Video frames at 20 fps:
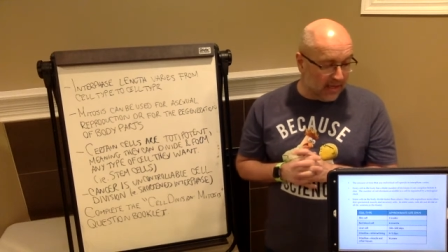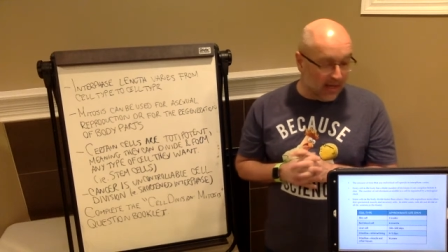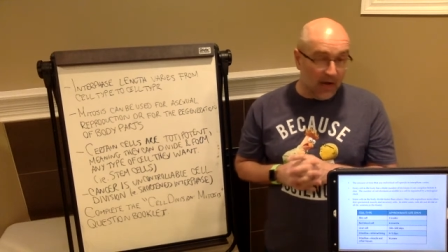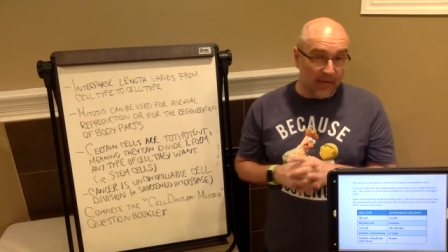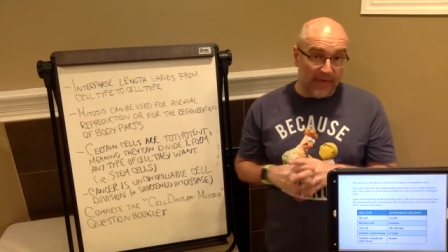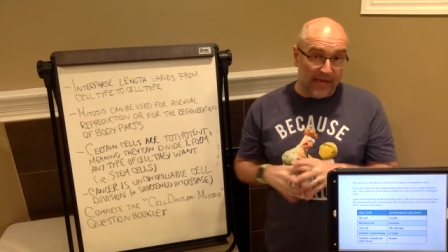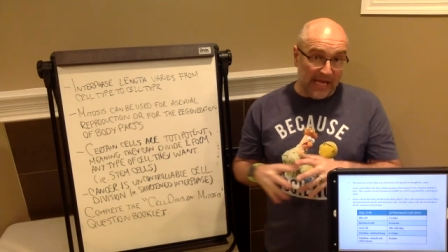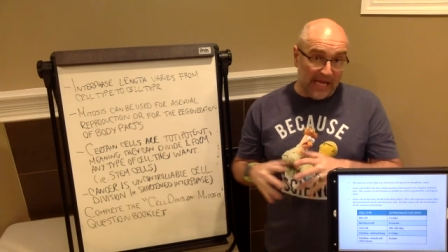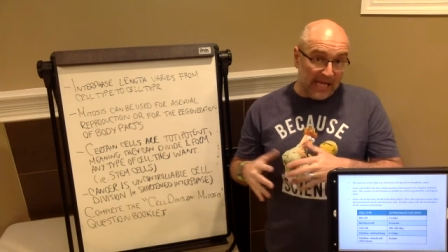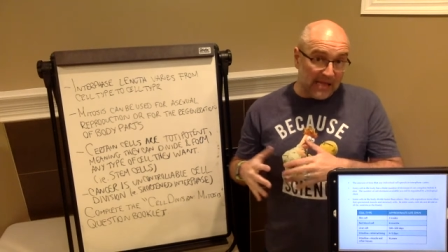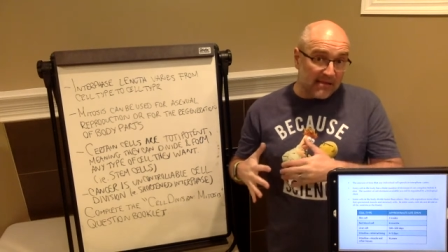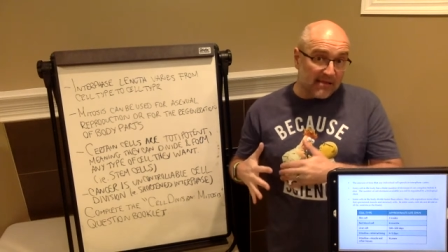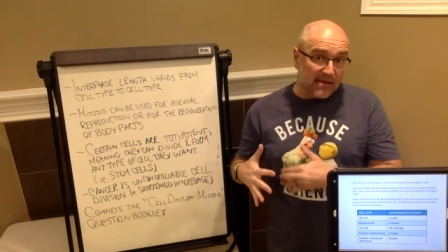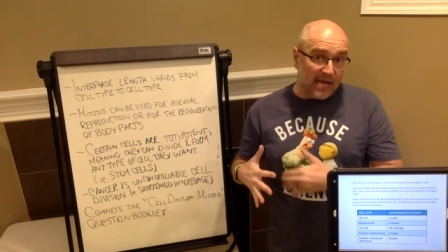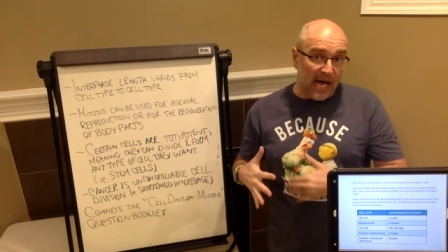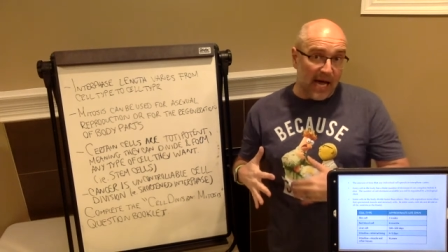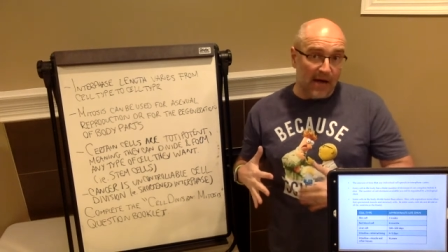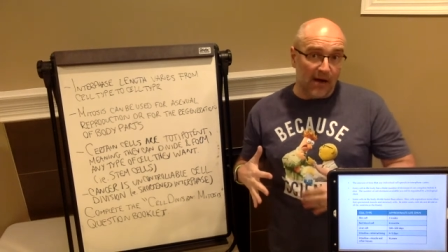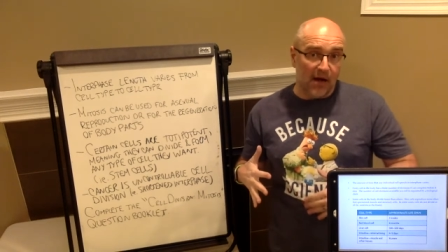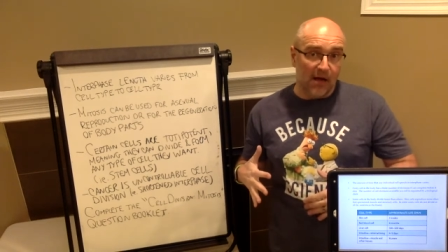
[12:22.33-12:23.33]
on the
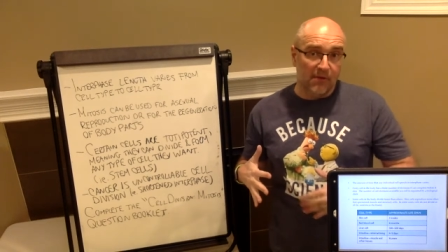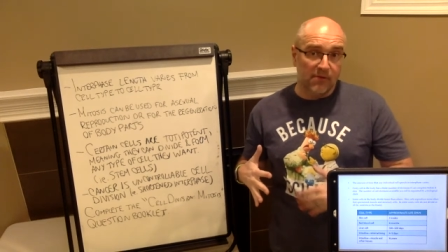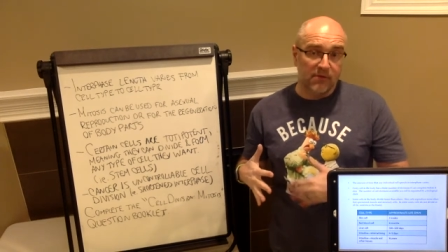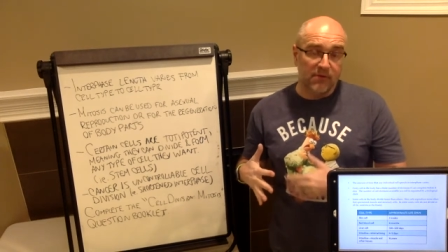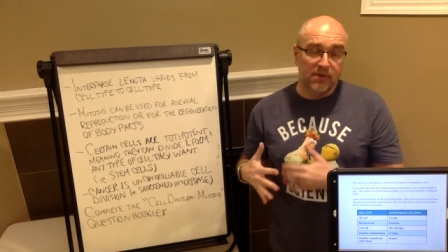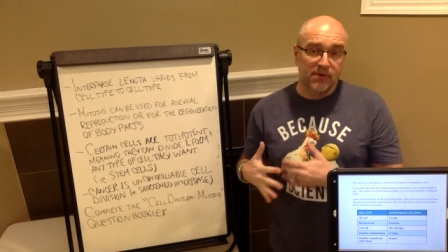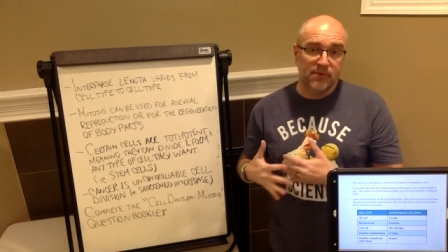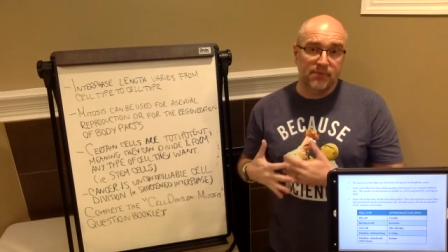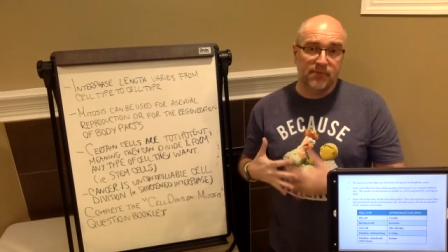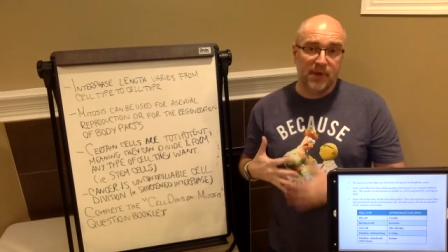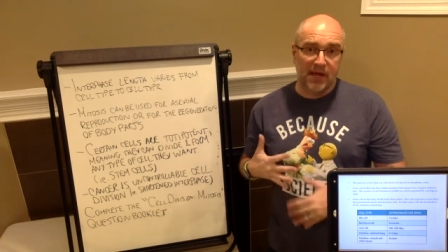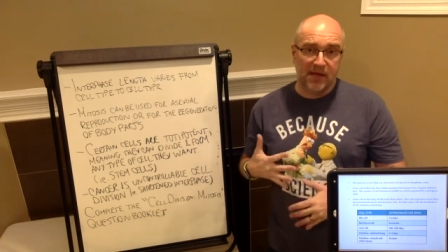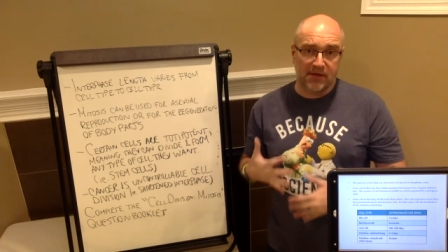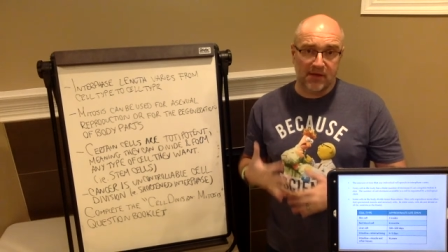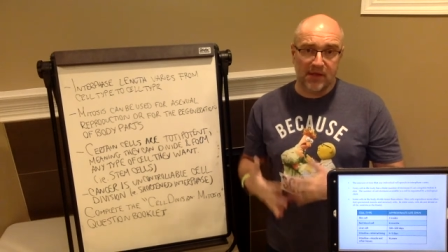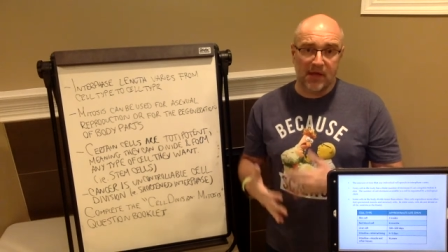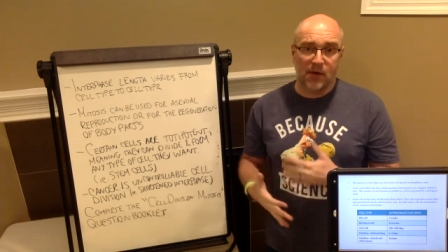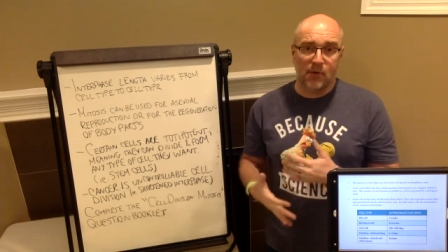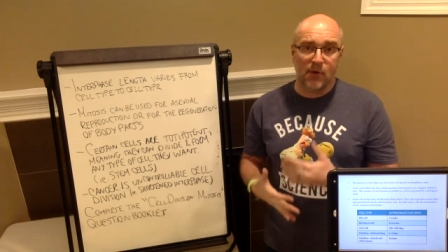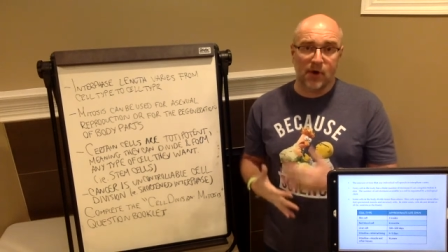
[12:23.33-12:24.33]
inside, on
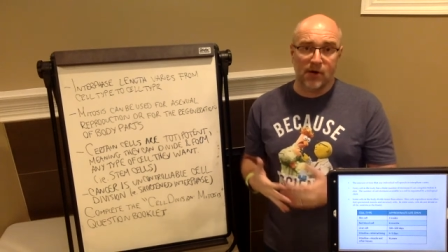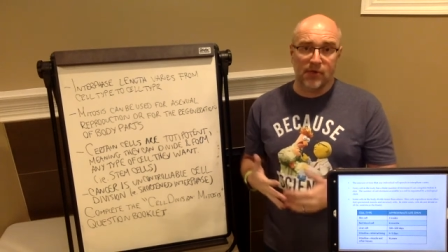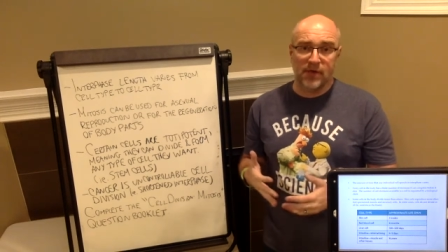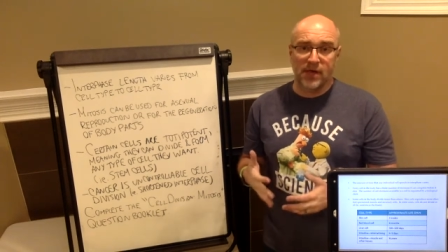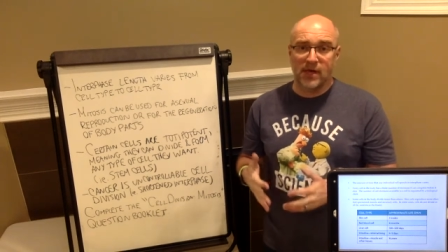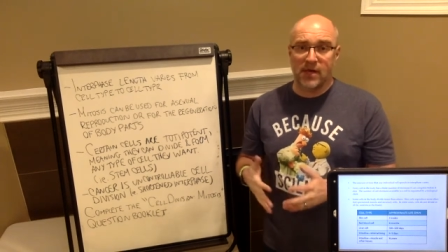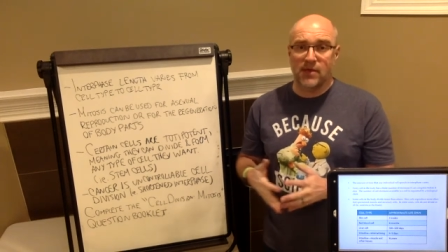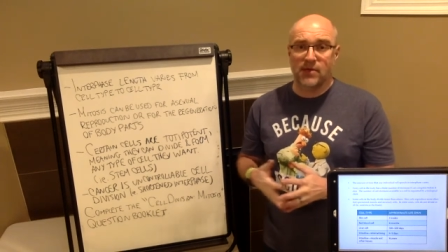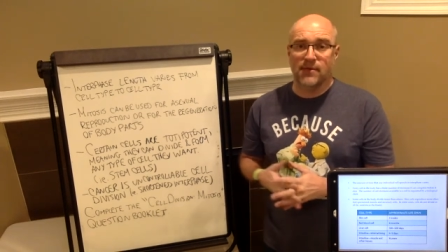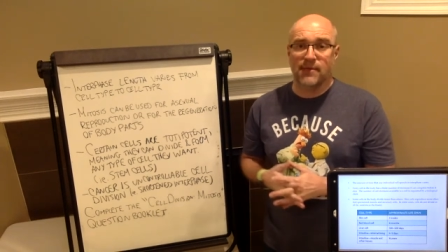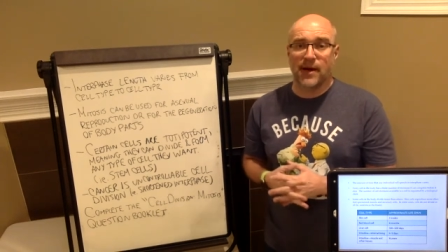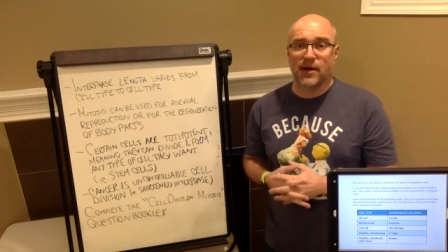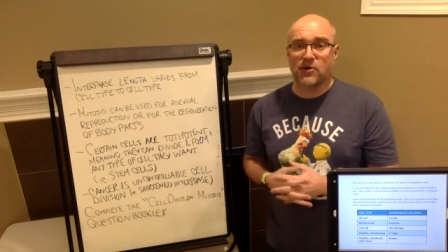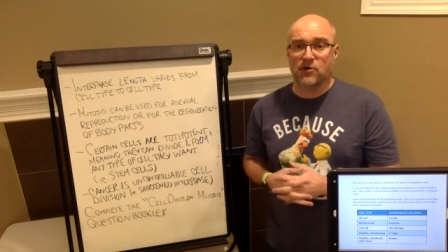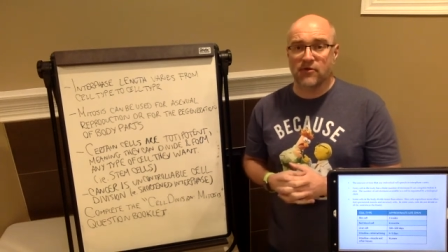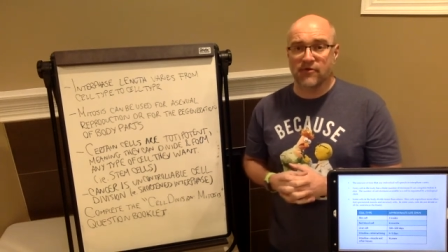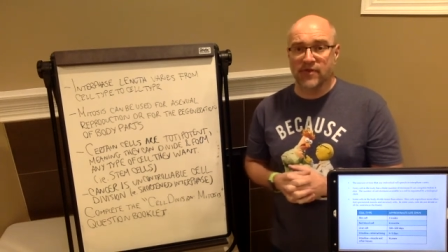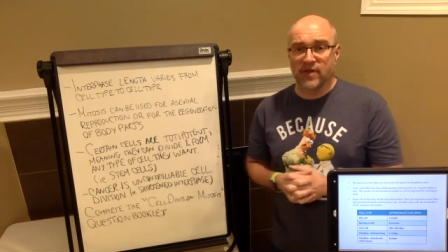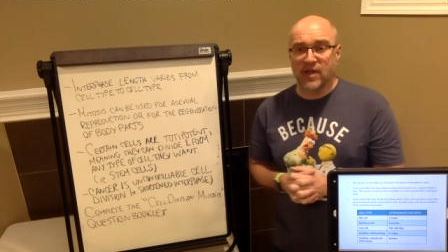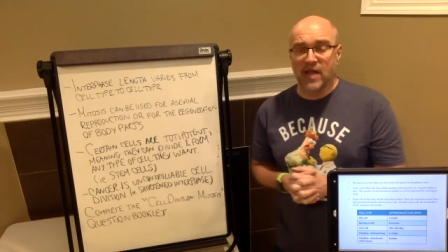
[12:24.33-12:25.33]
basically where the, the
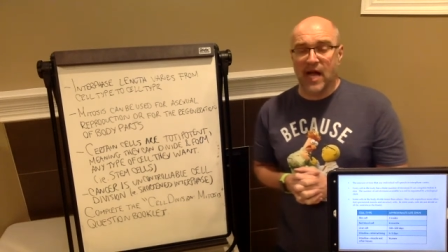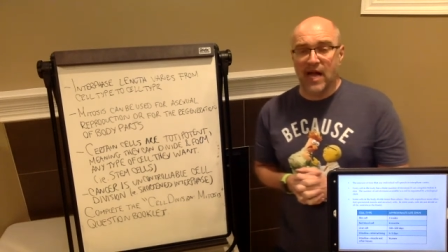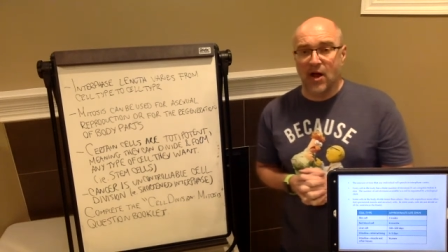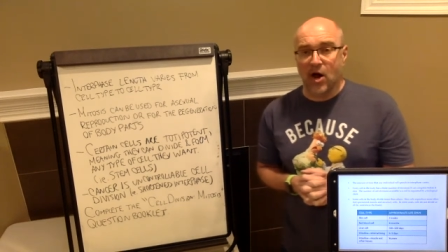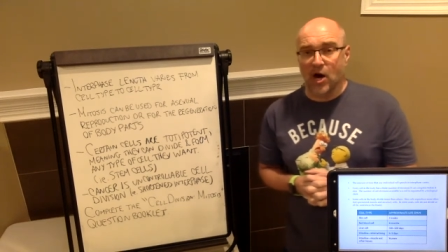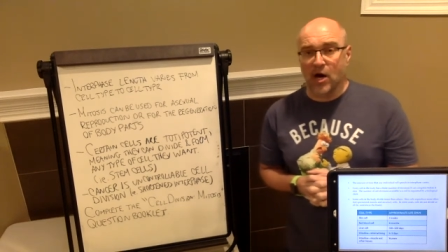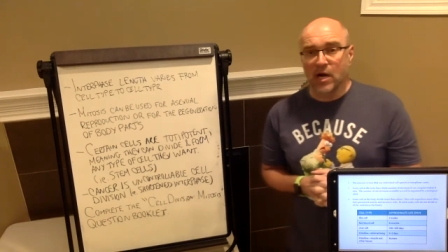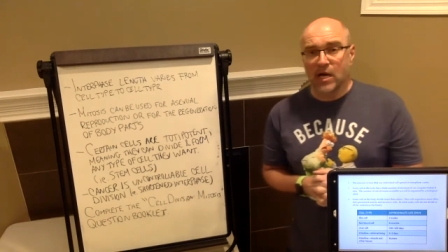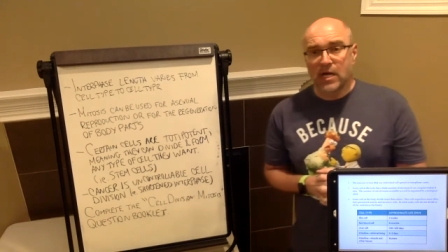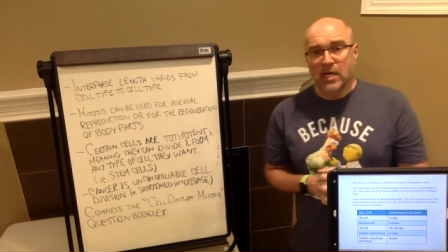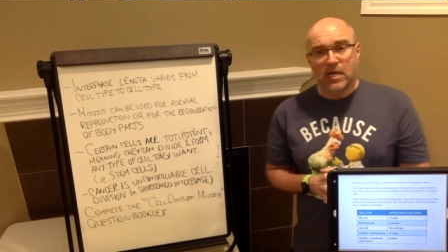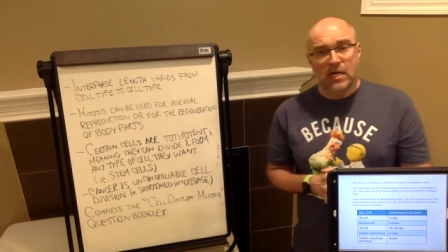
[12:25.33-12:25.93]
microvilli are,